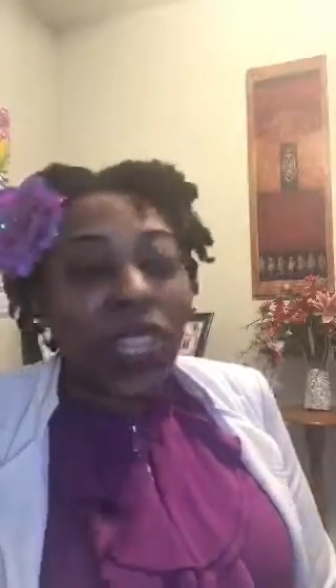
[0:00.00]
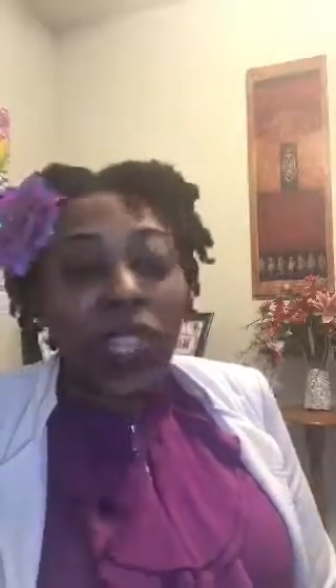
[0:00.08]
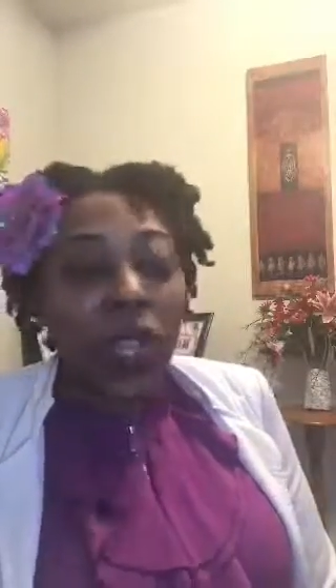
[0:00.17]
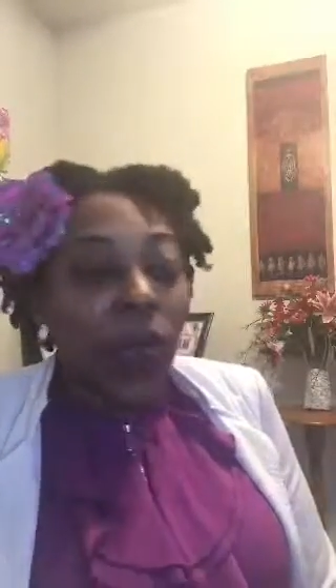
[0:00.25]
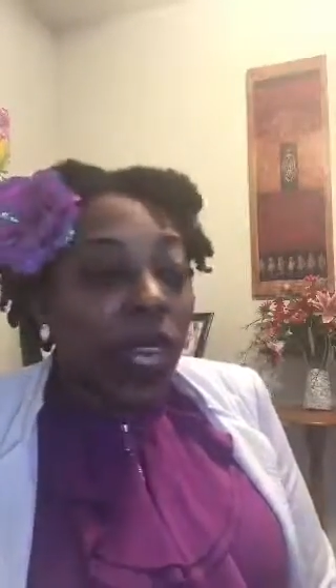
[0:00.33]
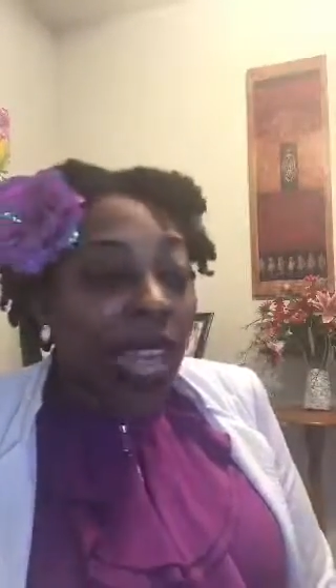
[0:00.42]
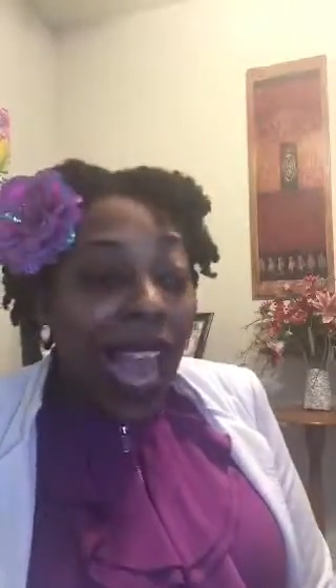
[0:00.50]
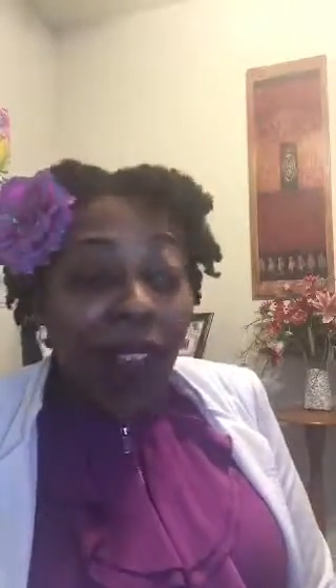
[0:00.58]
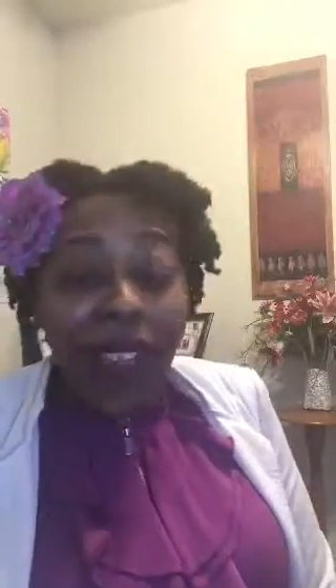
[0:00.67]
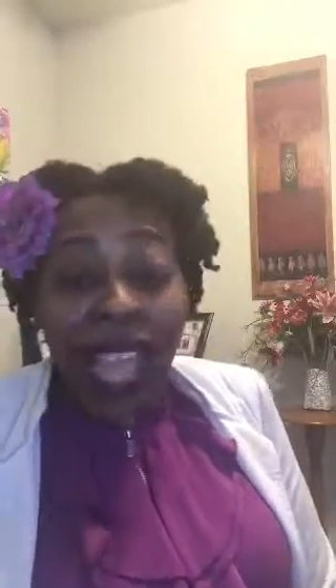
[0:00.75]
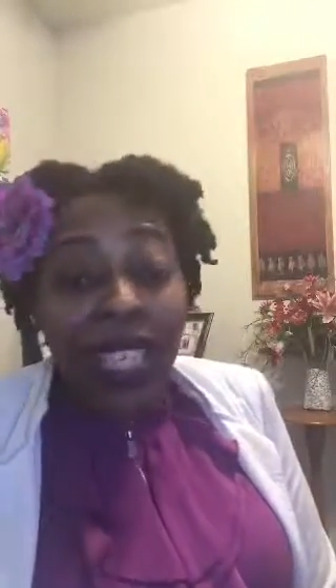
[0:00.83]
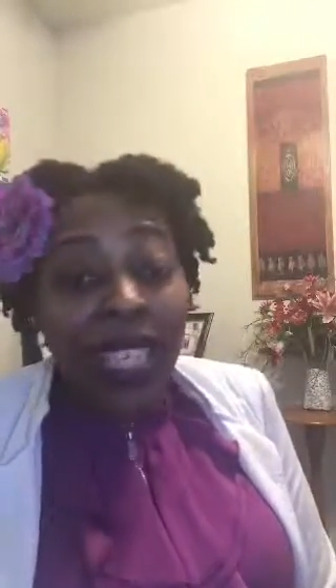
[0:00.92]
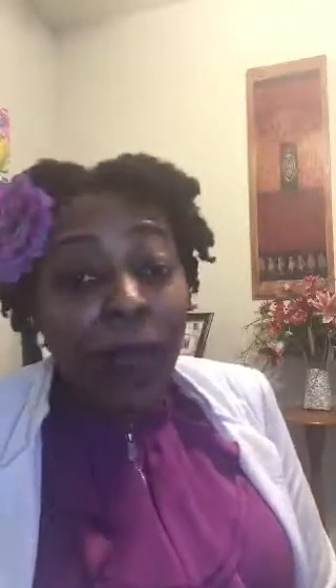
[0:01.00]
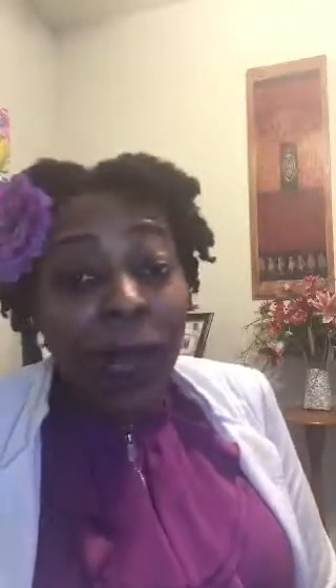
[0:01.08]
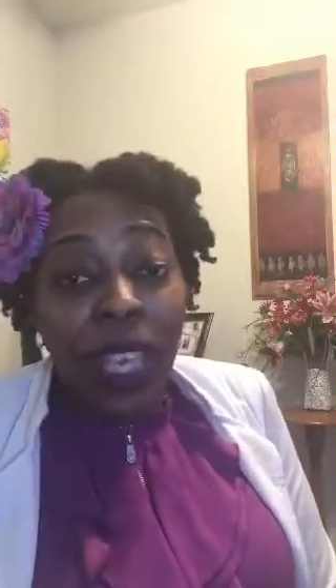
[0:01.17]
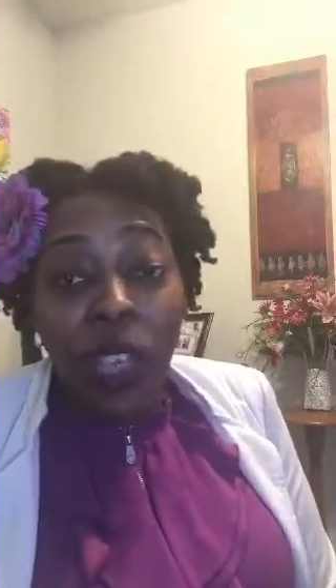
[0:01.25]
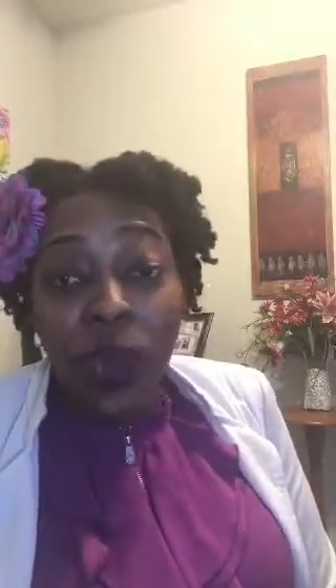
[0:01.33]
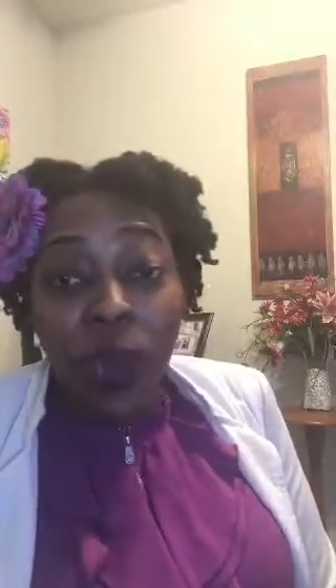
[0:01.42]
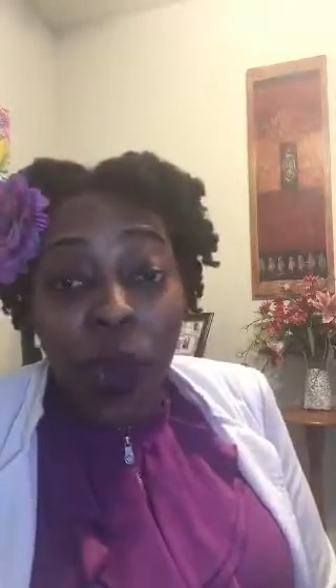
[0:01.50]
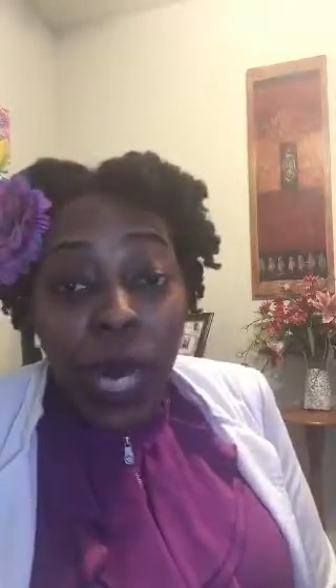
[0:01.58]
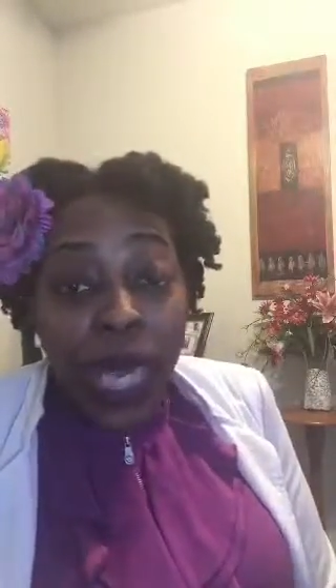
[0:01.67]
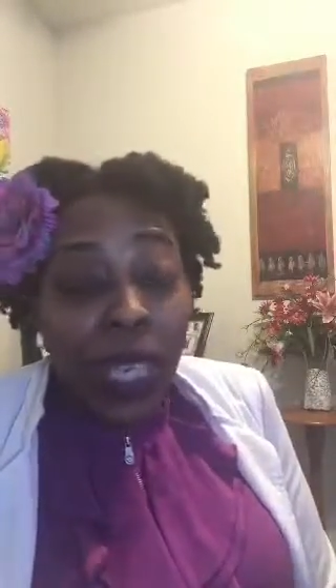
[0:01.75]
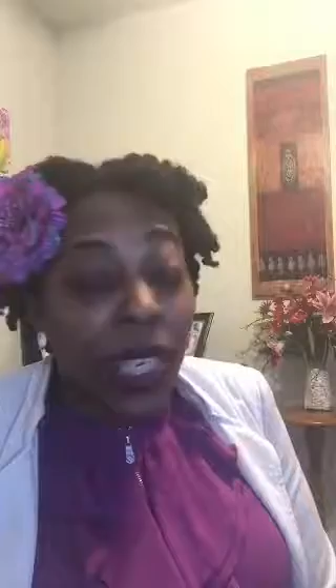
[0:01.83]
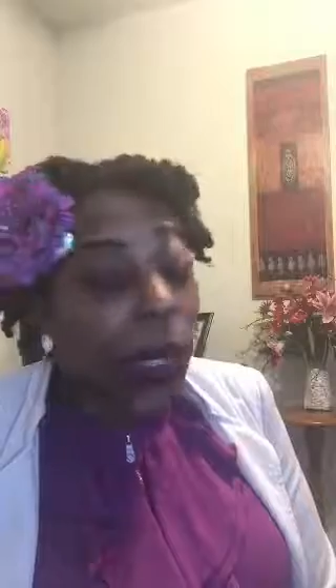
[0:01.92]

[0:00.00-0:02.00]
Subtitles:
don't allow that to make you quit.